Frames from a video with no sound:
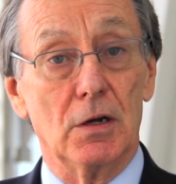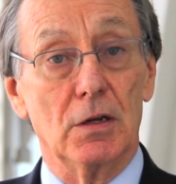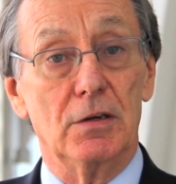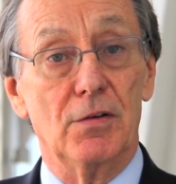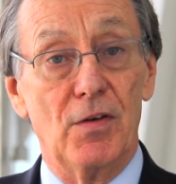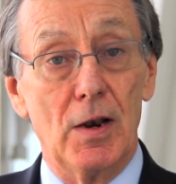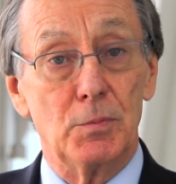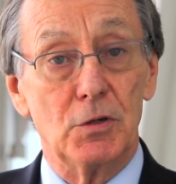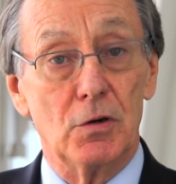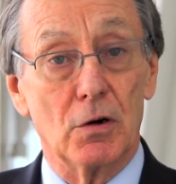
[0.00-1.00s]
and
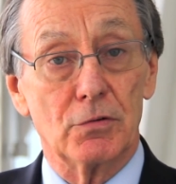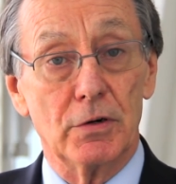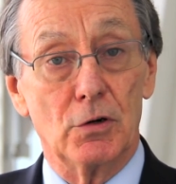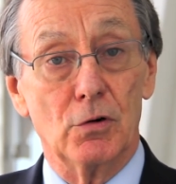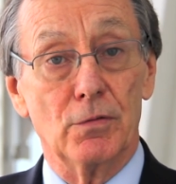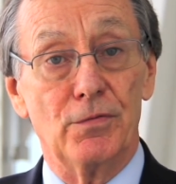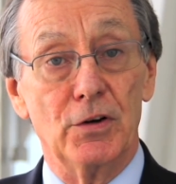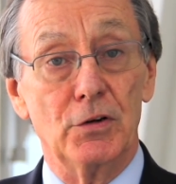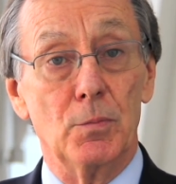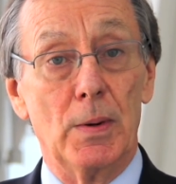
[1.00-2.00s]
developed a doctrine called
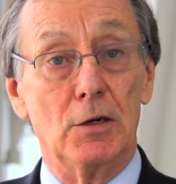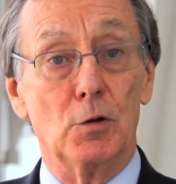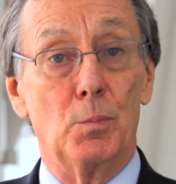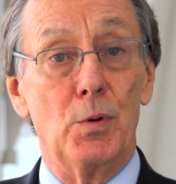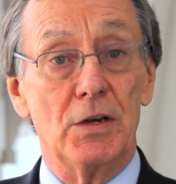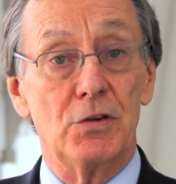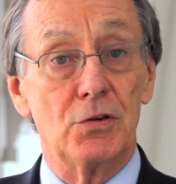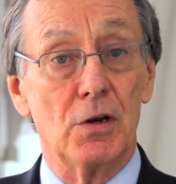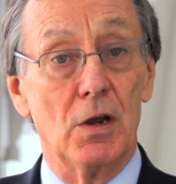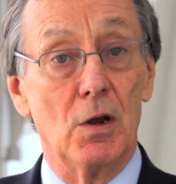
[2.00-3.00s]
fundamental breach,